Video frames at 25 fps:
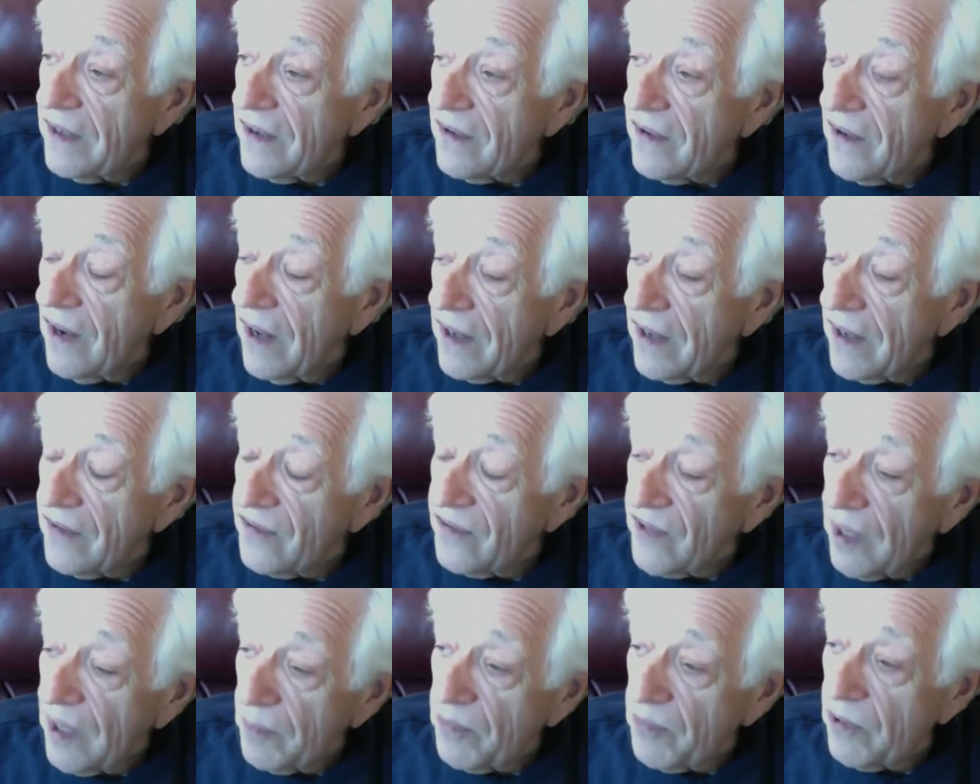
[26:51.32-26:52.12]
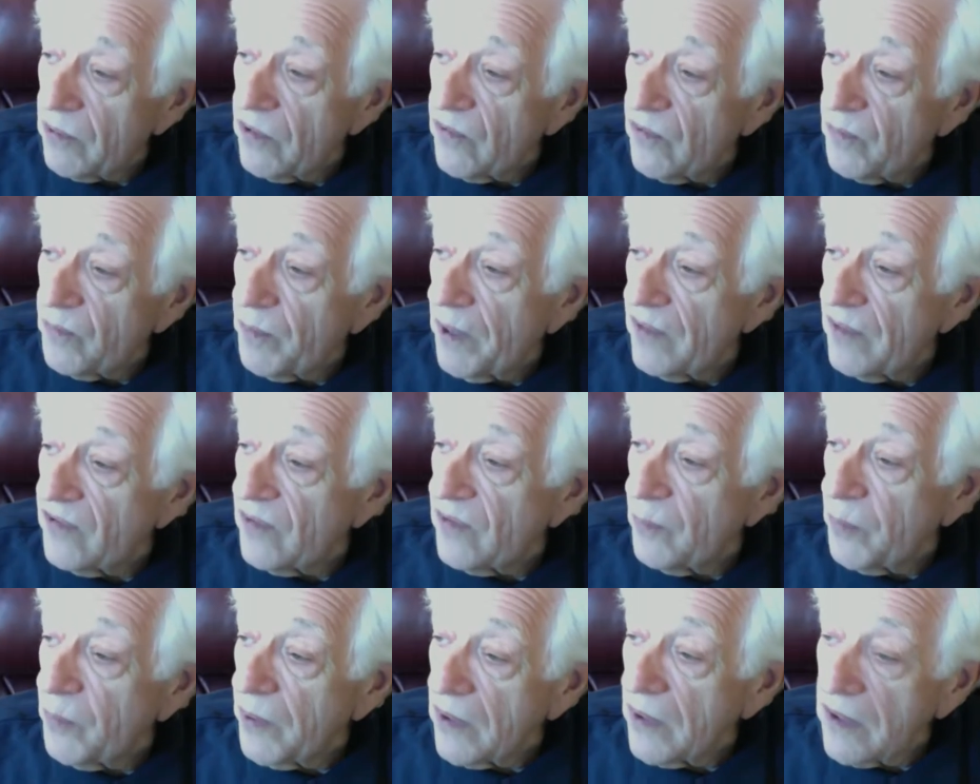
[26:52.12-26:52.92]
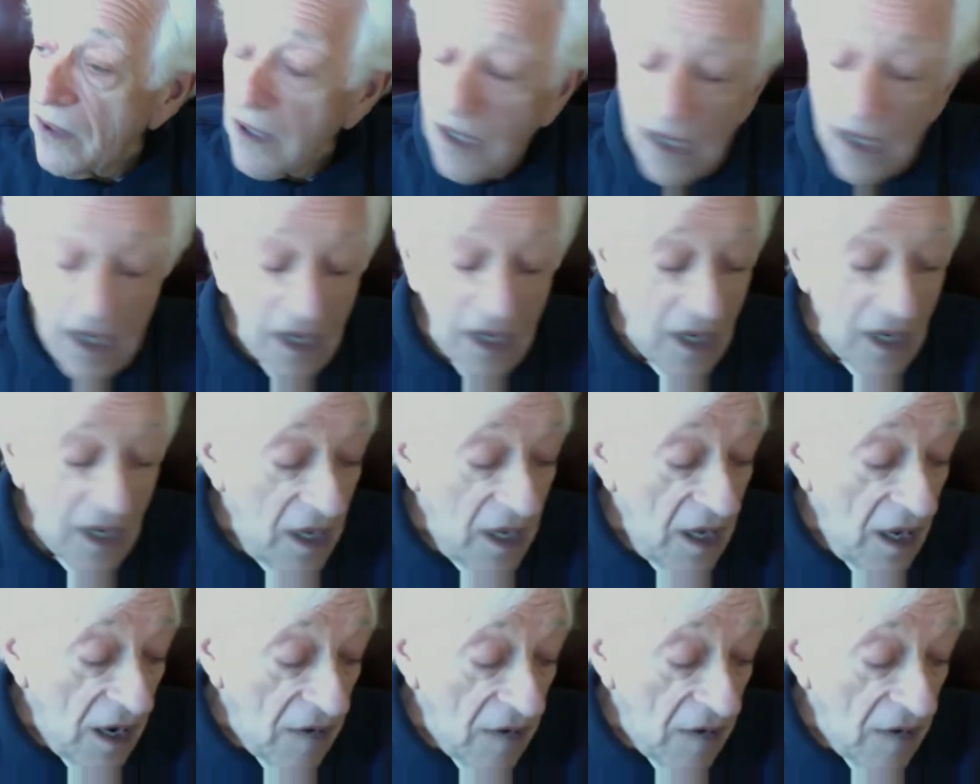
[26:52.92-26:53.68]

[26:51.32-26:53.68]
accept the responsibility of